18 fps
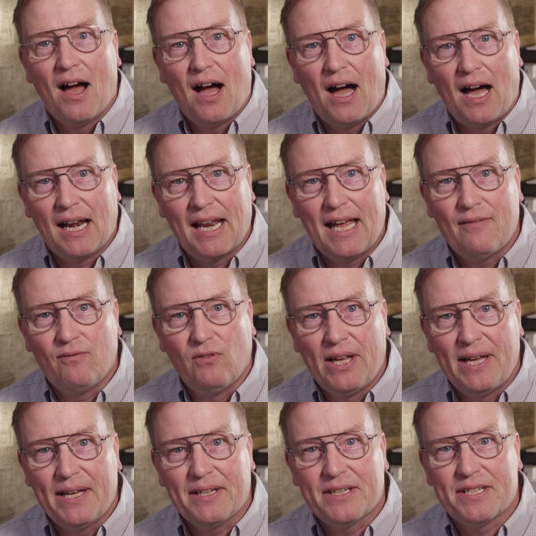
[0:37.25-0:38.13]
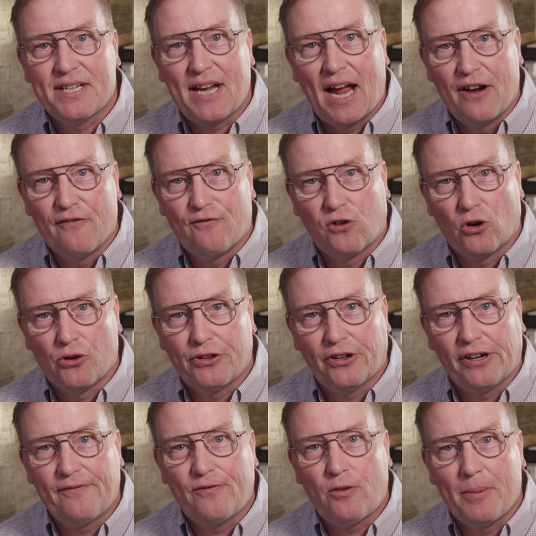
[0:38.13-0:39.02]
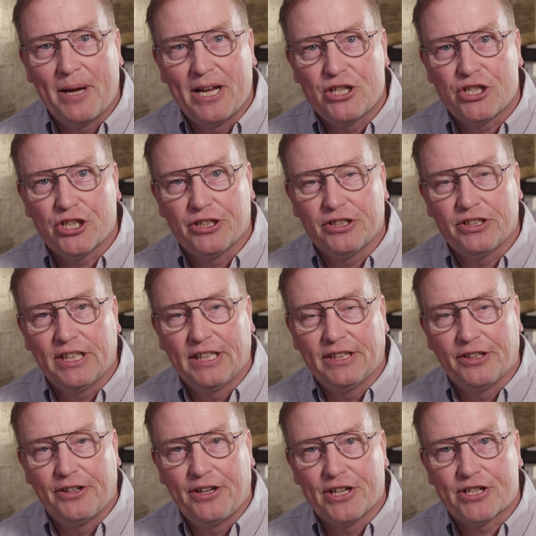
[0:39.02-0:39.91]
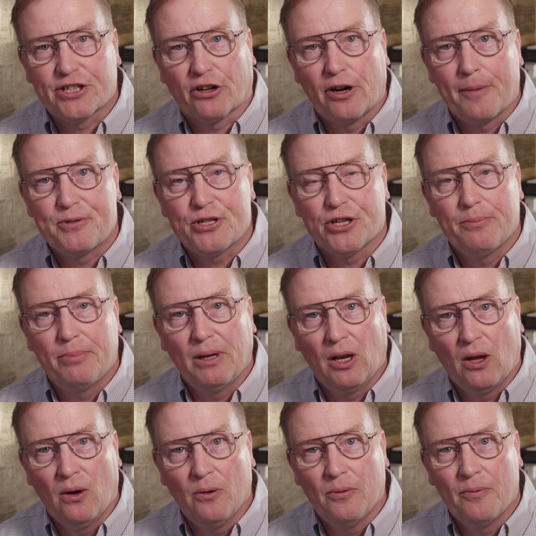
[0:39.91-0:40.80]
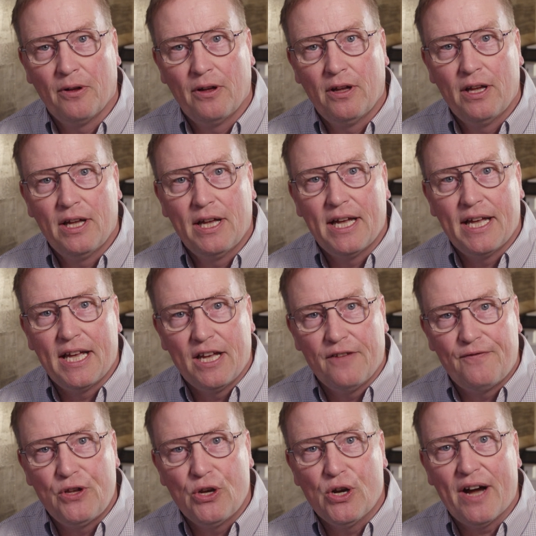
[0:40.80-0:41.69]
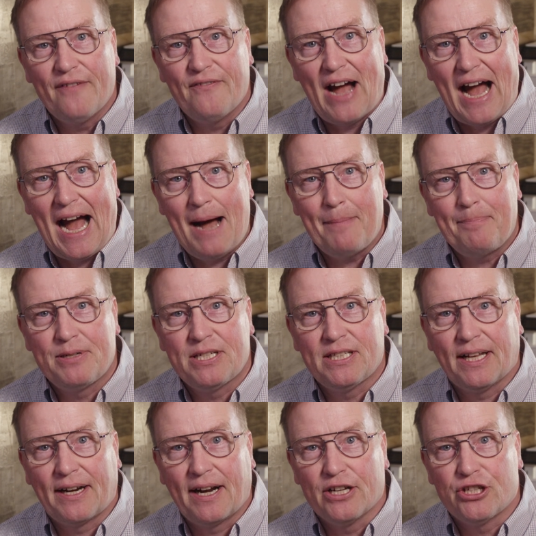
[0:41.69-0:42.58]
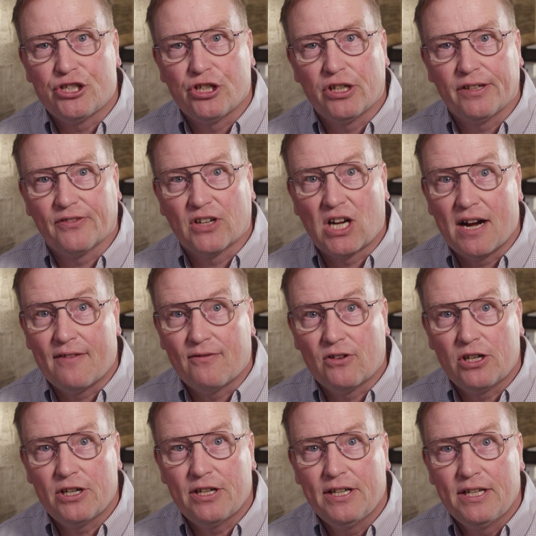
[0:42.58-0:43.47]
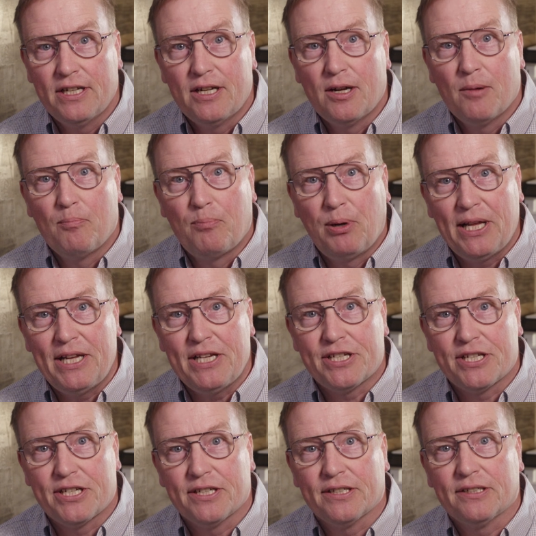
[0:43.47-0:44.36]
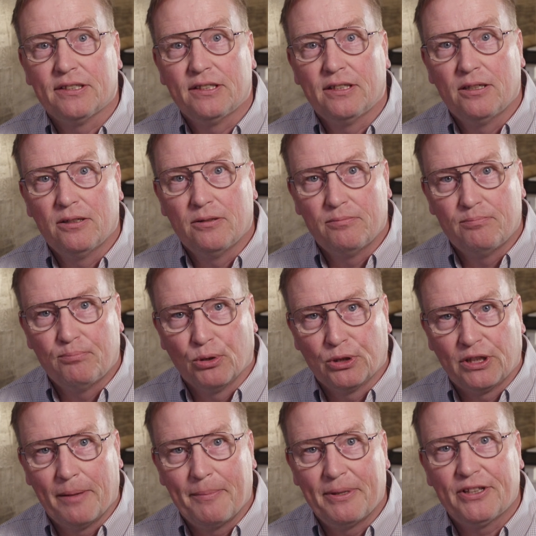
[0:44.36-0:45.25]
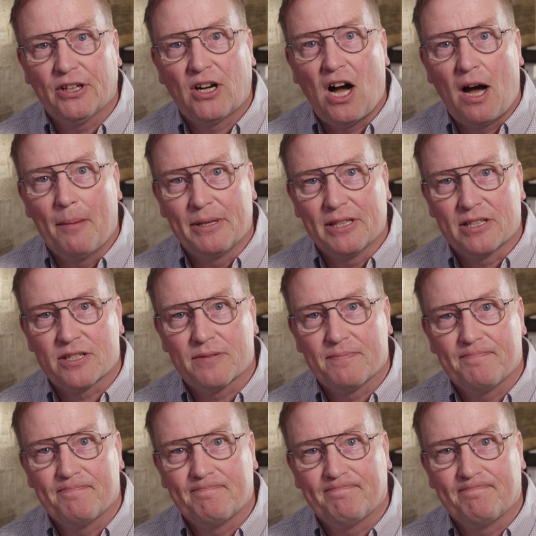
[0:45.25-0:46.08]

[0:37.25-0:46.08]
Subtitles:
I'll have links and further information in the description below. If you have apps that I should have covered, please put them in the comments.